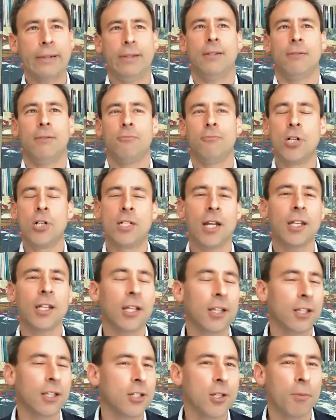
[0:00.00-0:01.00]

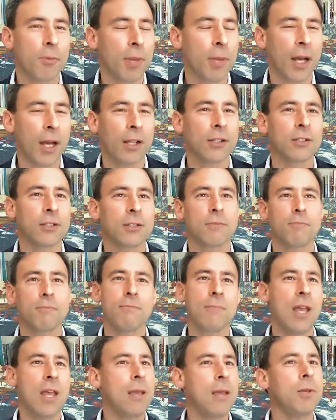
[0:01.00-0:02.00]
ridiculous imbalance.
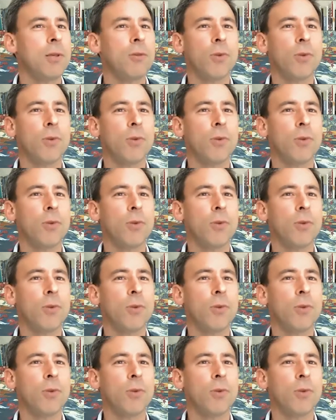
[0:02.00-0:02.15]
Maybe